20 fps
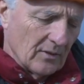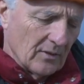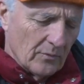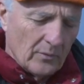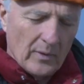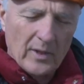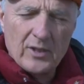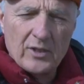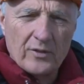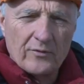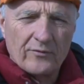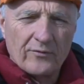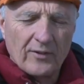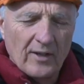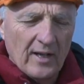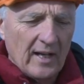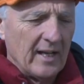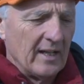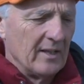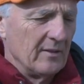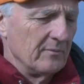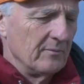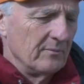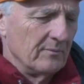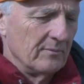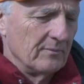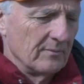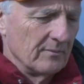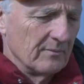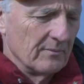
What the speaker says: rigid frame,